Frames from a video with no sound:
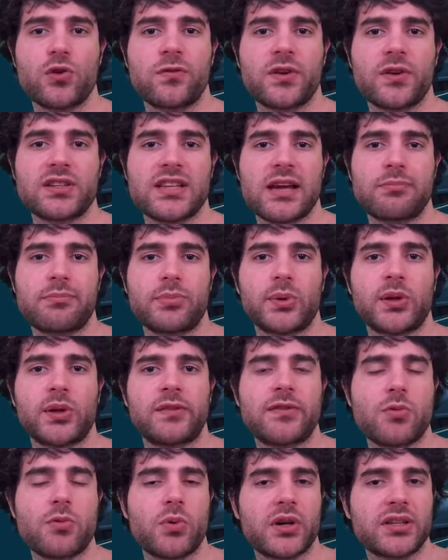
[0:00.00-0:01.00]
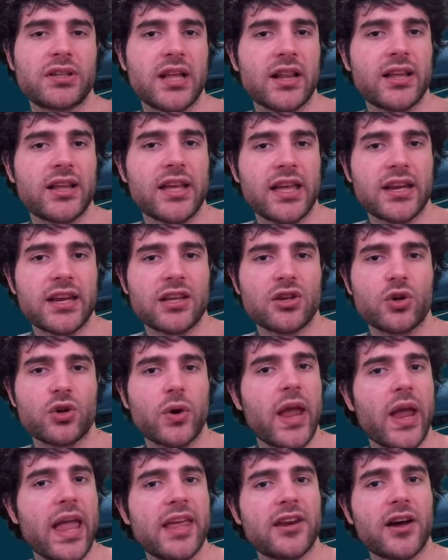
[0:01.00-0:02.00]
For example, if we were delegating
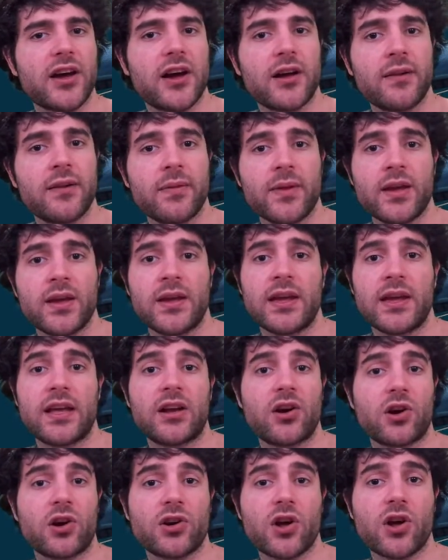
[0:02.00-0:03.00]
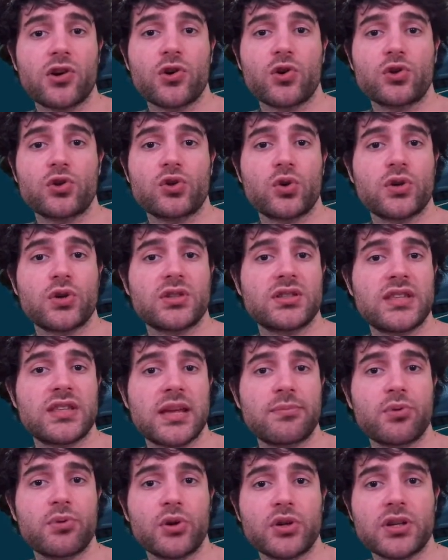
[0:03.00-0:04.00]
your ADA in Cardano to a
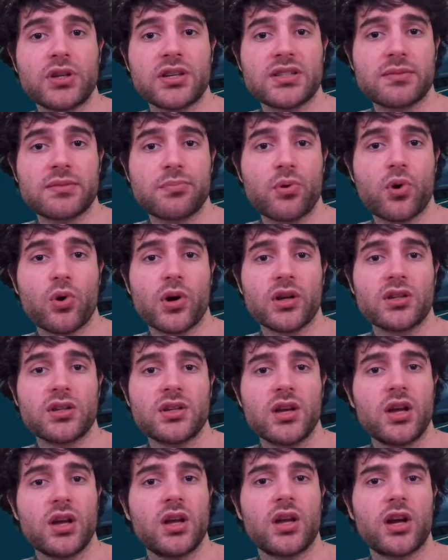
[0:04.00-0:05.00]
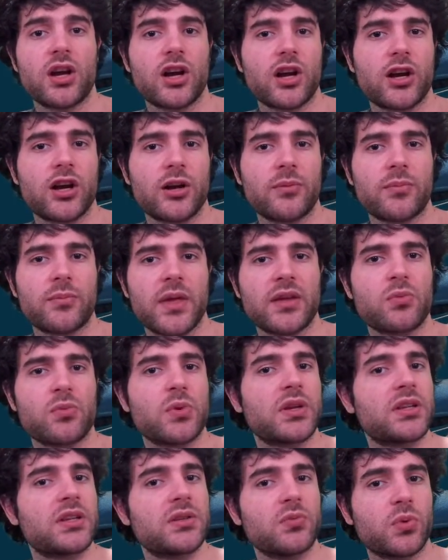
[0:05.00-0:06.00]
stake pool you didn't support, and
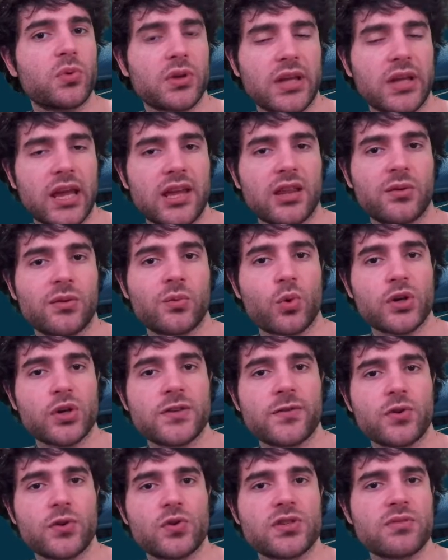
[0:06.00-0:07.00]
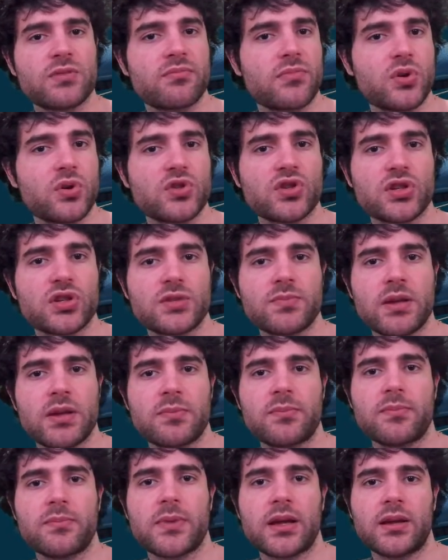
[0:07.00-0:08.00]
we were taking the rewards for you, some users
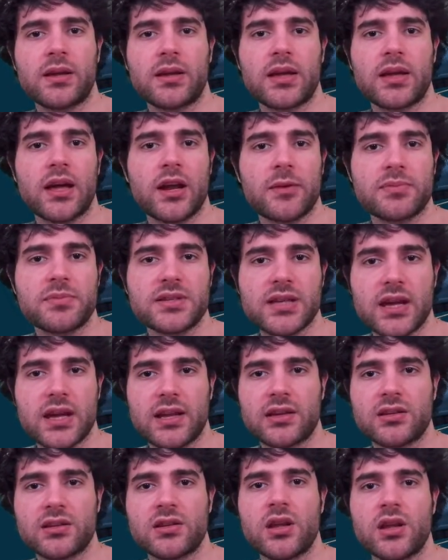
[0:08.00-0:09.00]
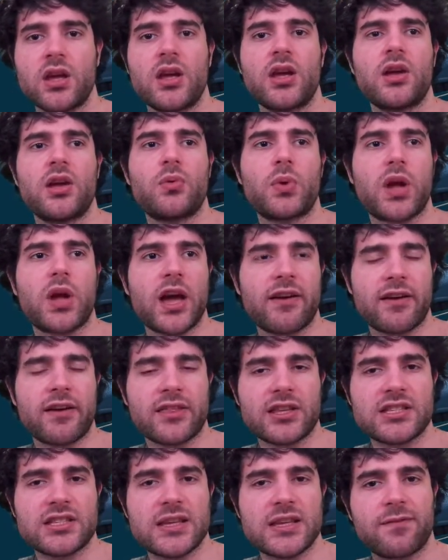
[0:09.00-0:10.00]
may get upset. And we kind of have
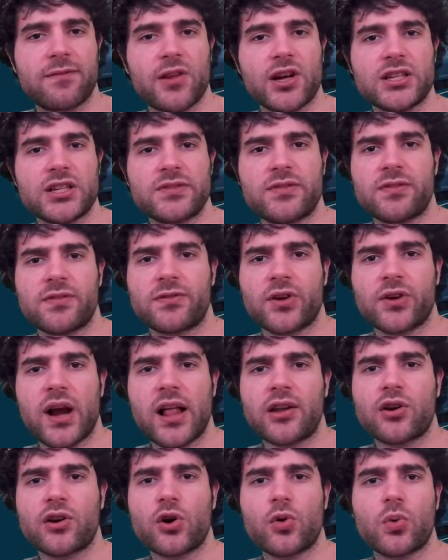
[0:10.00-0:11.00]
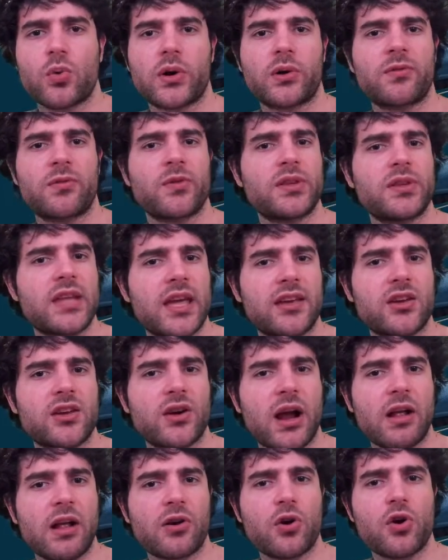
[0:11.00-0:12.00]
the same philosophy for Algo, where if we take
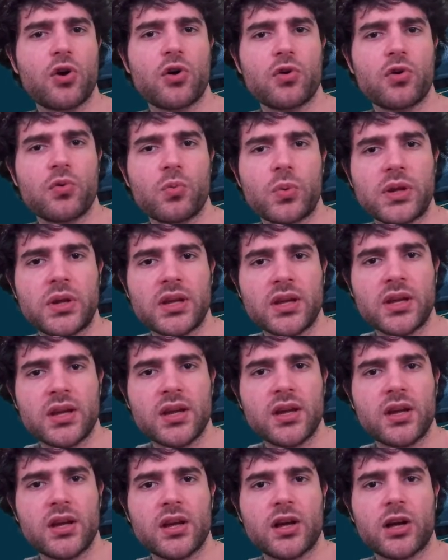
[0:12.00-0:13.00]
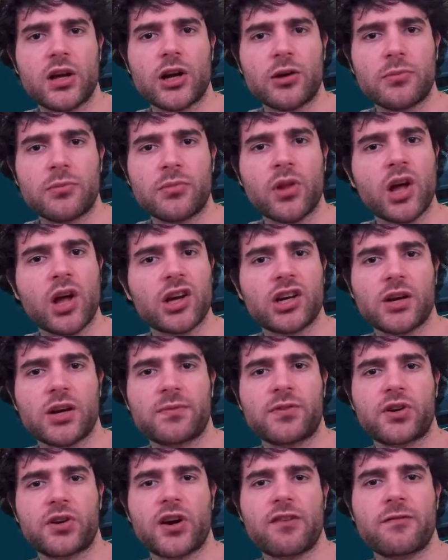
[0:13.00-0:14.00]
your Algo and we lock it
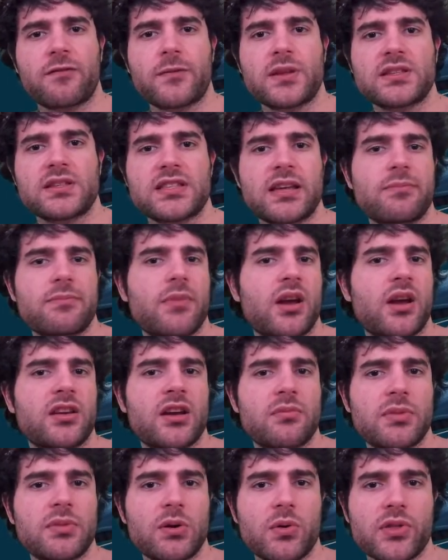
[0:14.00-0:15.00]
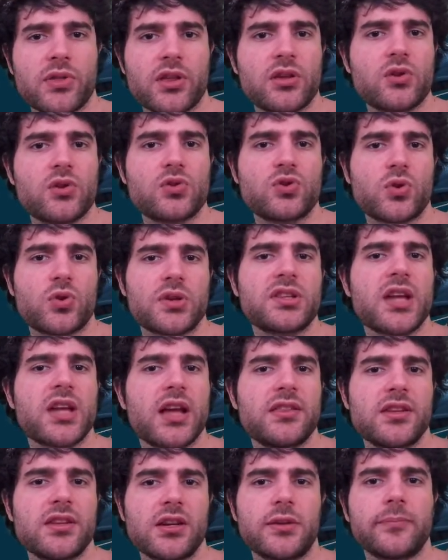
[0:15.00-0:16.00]
up for governance, that might not be what the user
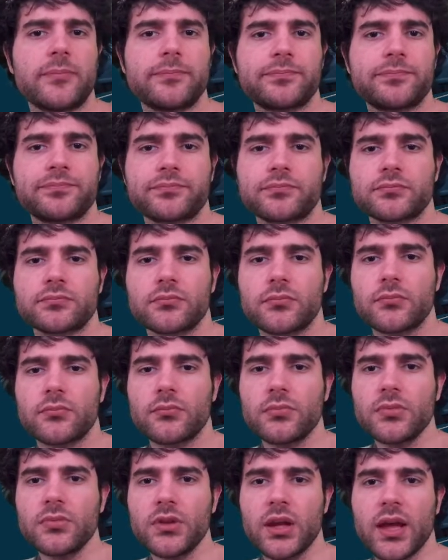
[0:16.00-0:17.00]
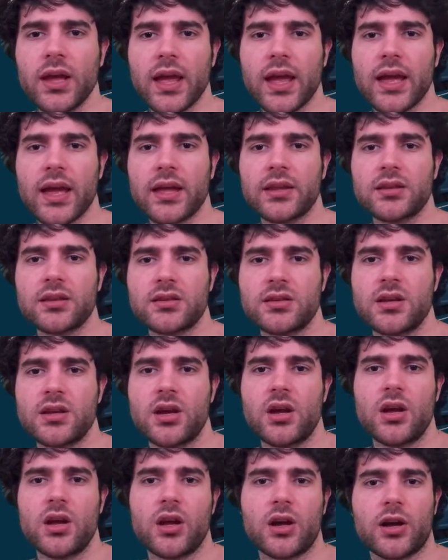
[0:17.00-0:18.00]
intended. And
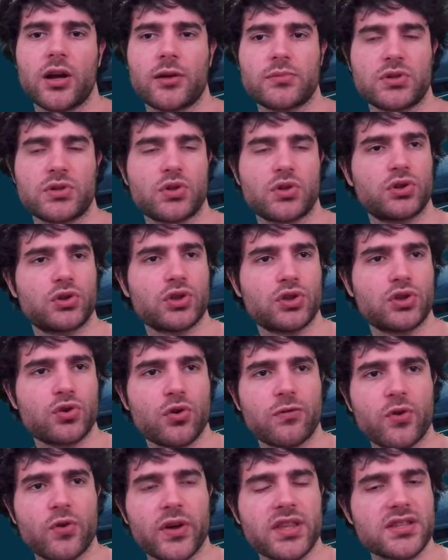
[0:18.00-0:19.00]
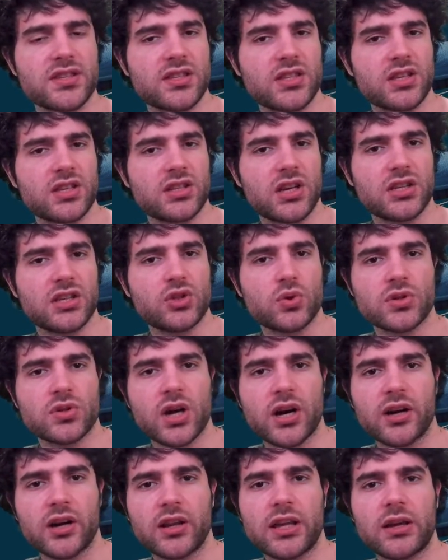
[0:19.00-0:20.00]
so just to avoid this issue
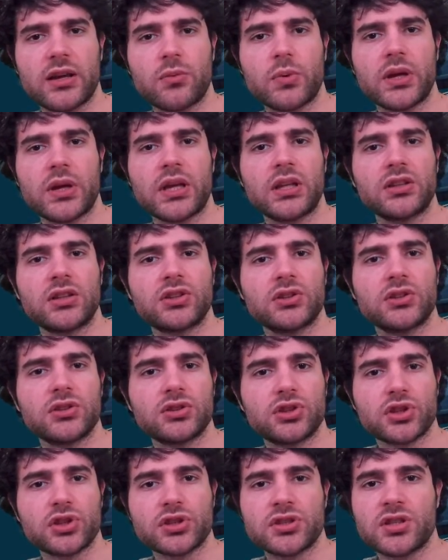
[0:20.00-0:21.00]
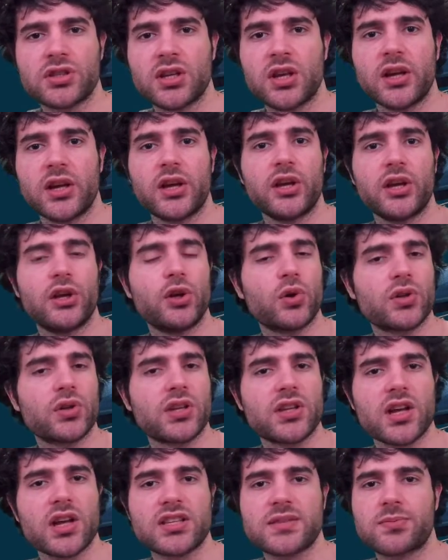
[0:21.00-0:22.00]
entirely, we just
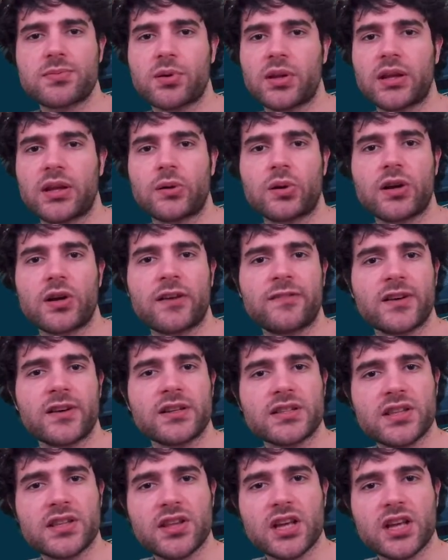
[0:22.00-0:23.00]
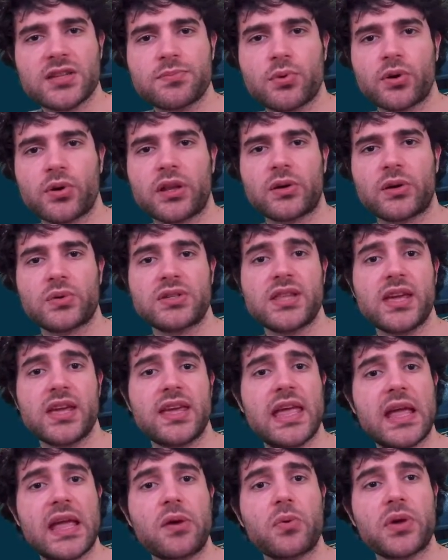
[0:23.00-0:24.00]
did not support liquid governance, did not support liquid
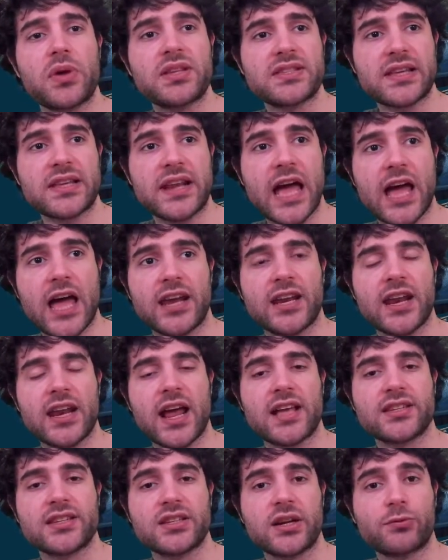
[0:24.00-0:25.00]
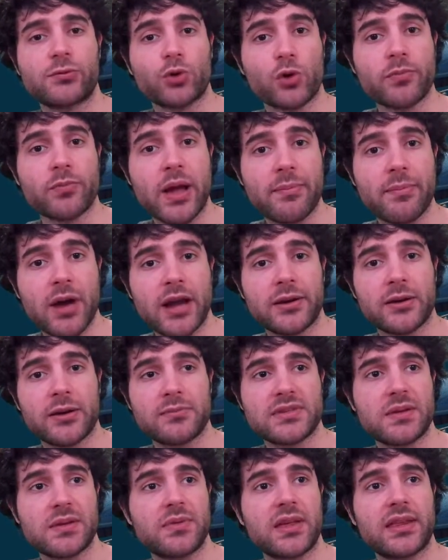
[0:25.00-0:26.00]
staking, and we instead had it as a roadmap
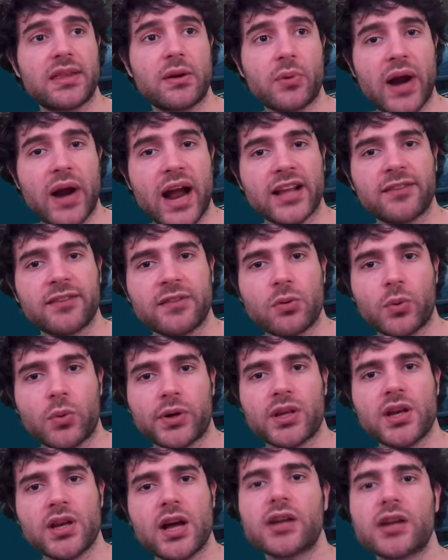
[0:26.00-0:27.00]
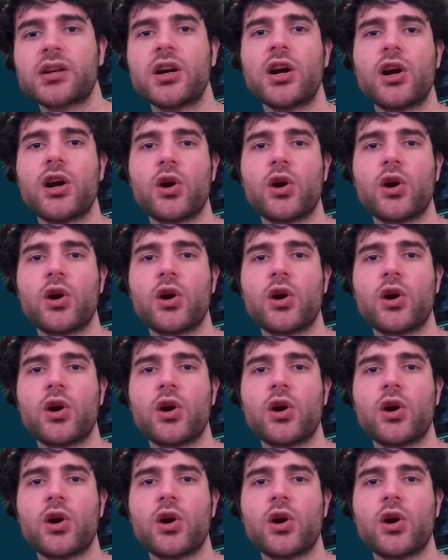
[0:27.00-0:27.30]
item, something that we're actively working on.